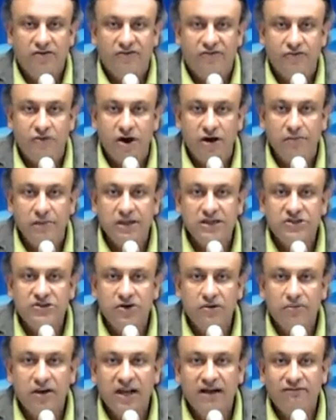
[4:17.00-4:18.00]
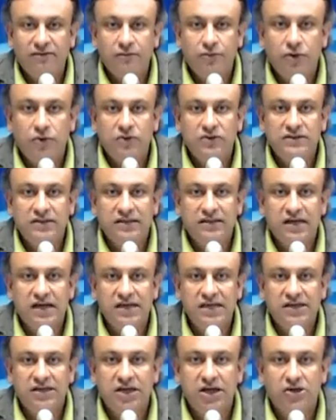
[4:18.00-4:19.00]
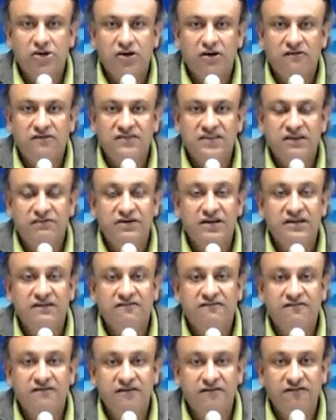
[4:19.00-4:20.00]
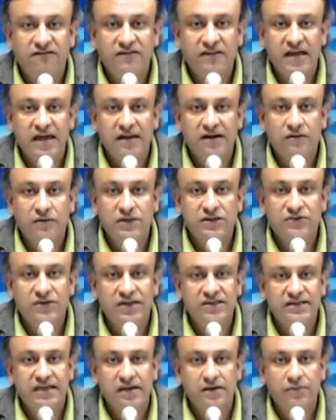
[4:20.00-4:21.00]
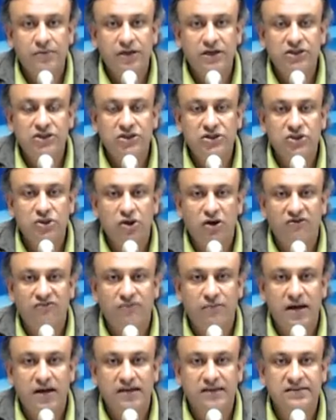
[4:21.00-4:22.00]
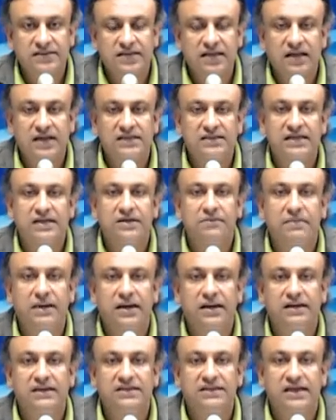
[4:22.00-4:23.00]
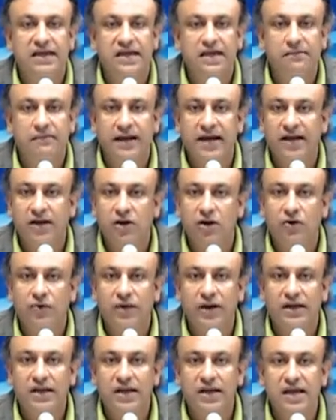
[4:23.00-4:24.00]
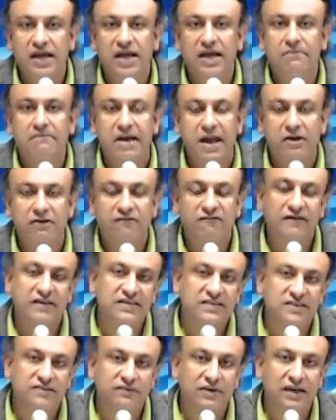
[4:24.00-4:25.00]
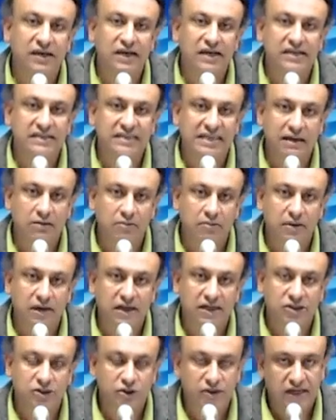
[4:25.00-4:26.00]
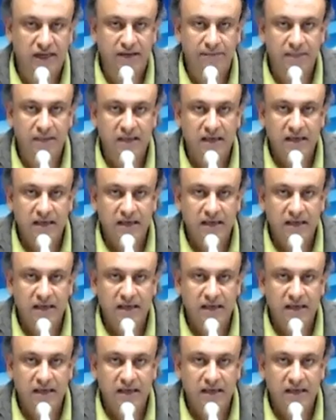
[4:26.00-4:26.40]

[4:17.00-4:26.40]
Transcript: Foreign Minister Bilawal Bhutto Zardari kicked off 75th anniversary celebrations of Pakistan's Independence Day by inaugurating a mango festival in Islamabad today.